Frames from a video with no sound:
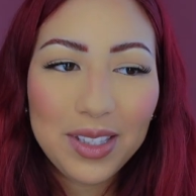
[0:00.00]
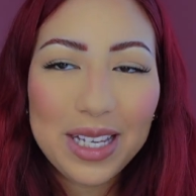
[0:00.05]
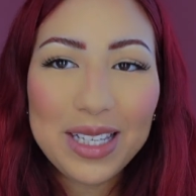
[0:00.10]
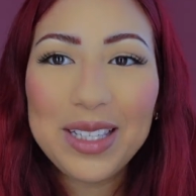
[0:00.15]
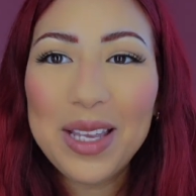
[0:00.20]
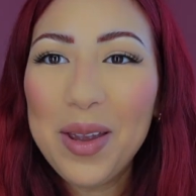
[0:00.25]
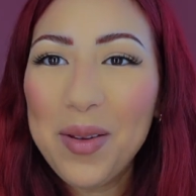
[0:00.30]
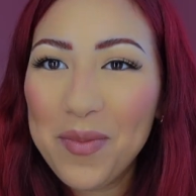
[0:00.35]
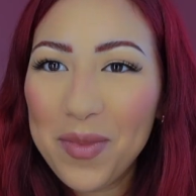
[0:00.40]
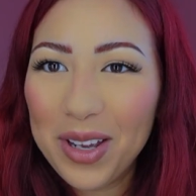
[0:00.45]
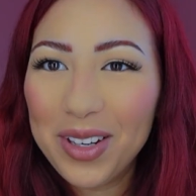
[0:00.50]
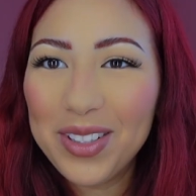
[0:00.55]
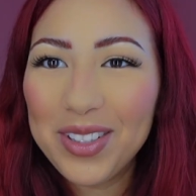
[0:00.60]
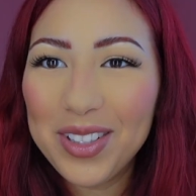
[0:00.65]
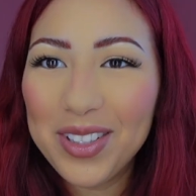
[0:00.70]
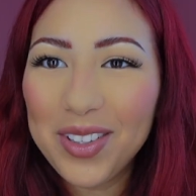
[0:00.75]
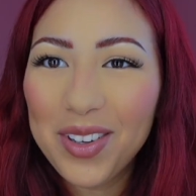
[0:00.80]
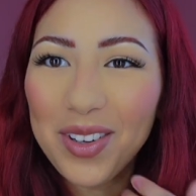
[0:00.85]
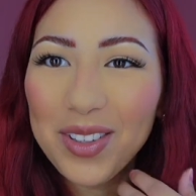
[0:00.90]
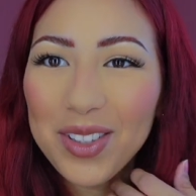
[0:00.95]
as I
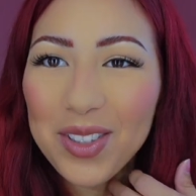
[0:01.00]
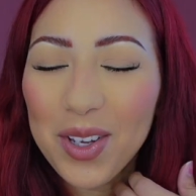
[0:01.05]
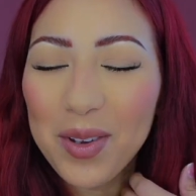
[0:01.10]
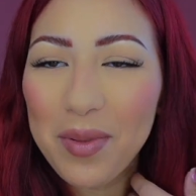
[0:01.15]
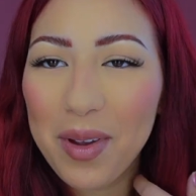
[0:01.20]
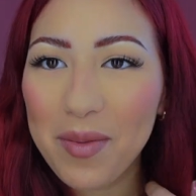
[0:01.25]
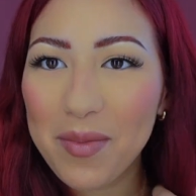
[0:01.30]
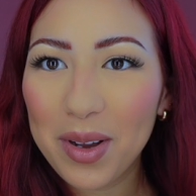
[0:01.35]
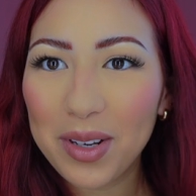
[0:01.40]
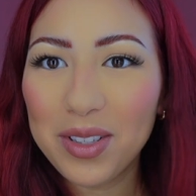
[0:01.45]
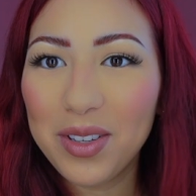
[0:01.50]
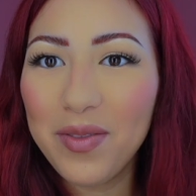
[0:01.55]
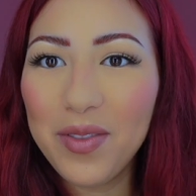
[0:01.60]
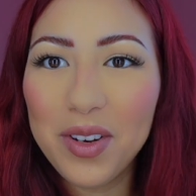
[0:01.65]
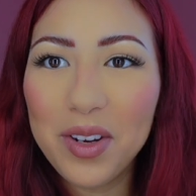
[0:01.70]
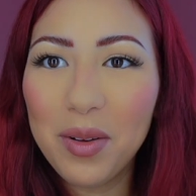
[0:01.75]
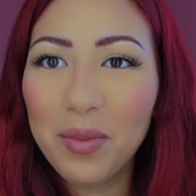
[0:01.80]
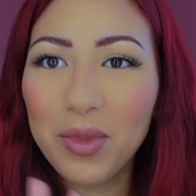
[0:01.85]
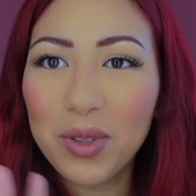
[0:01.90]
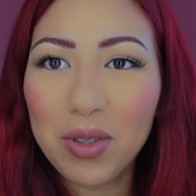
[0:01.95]
mentioned also in my budget
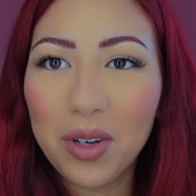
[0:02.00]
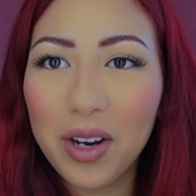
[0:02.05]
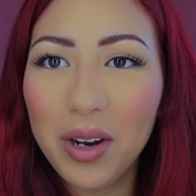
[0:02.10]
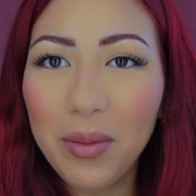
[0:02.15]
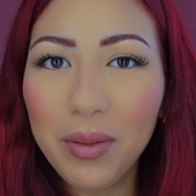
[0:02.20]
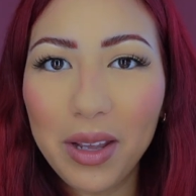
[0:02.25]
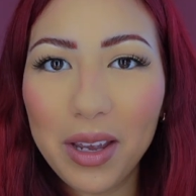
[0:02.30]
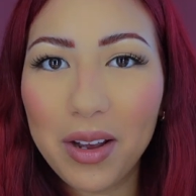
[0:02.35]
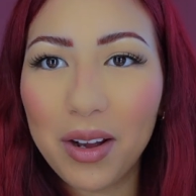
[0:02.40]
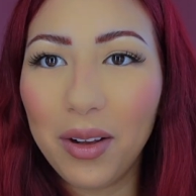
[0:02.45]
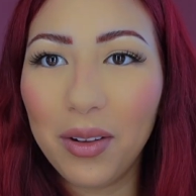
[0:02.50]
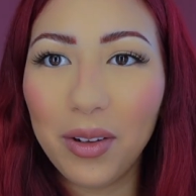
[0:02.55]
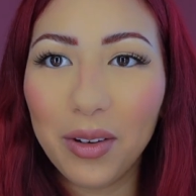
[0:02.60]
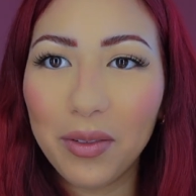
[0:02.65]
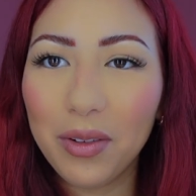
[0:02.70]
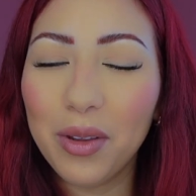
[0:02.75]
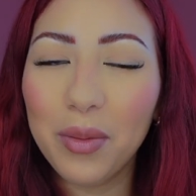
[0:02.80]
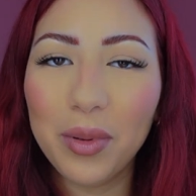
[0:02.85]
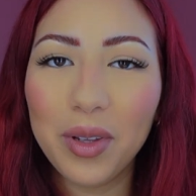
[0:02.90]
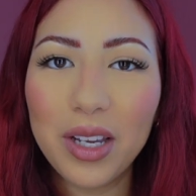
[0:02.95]
video, I'm sorry I'm like all
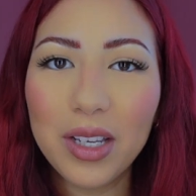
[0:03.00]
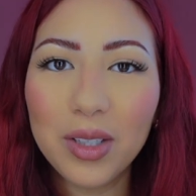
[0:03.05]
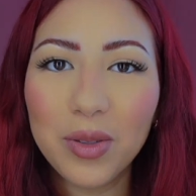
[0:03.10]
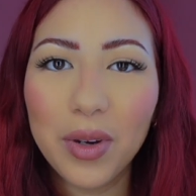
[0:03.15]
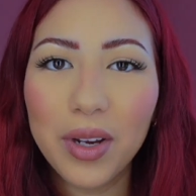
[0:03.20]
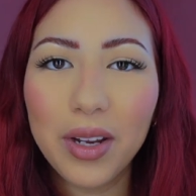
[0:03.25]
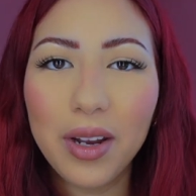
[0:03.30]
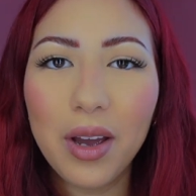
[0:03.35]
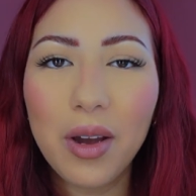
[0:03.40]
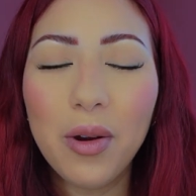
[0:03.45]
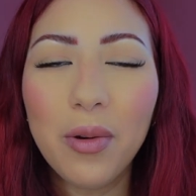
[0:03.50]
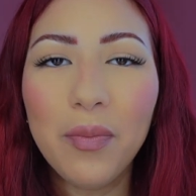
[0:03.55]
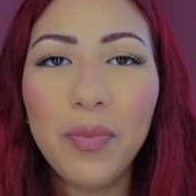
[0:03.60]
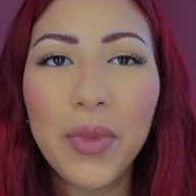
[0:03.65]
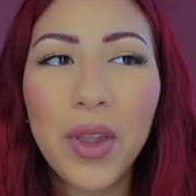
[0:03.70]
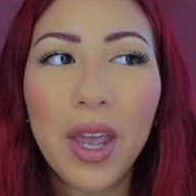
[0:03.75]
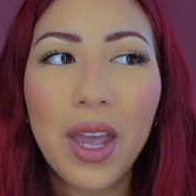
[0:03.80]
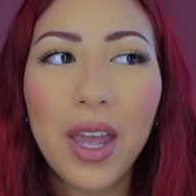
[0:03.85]
over the place right now.